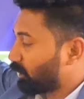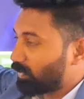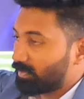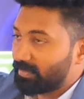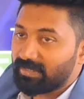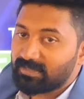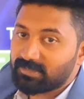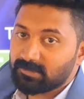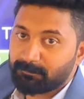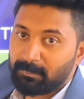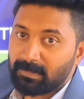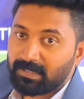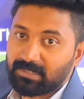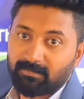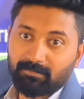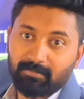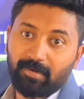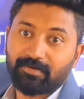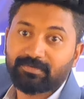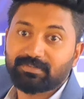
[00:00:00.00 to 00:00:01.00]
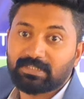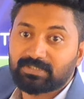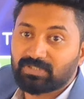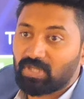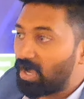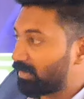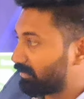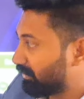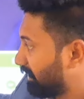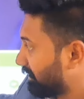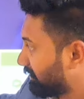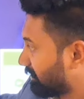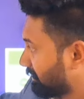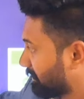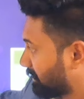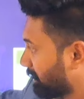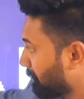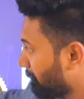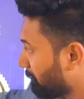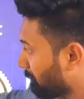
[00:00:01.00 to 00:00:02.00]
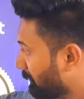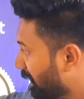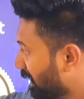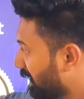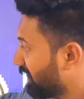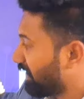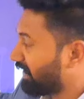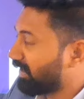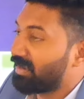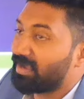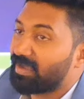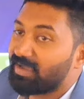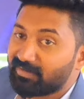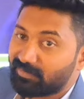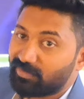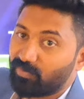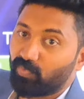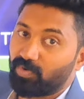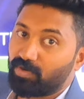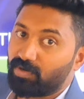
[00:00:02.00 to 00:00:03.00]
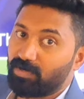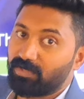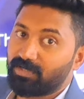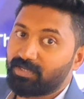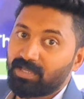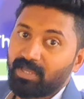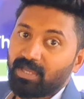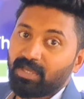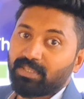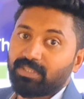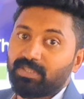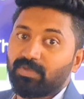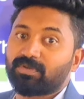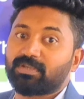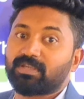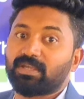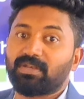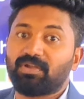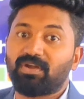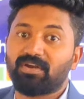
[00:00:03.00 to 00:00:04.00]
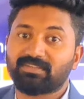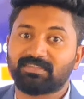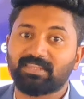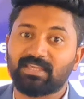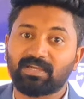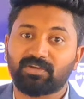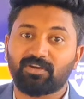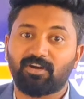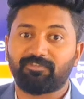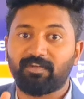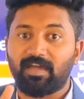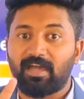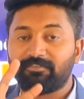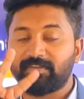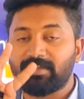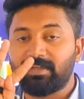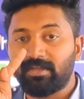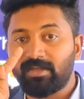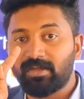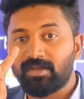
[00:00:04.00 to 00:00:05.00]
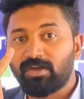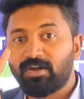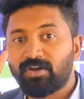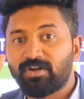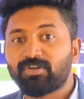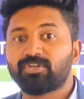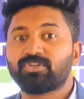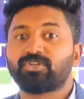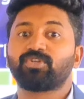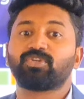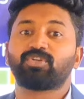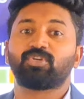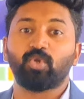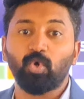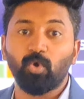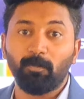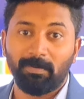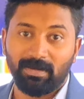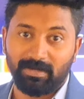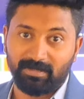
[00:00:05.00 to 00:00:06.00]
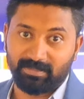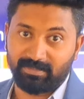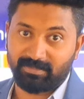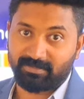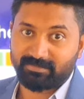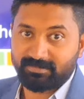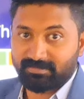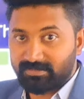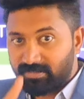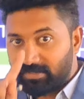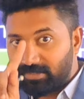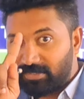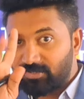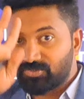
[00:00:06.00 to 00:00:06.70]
When I speak about the tallest building in the world, you cannot think of having two buildings.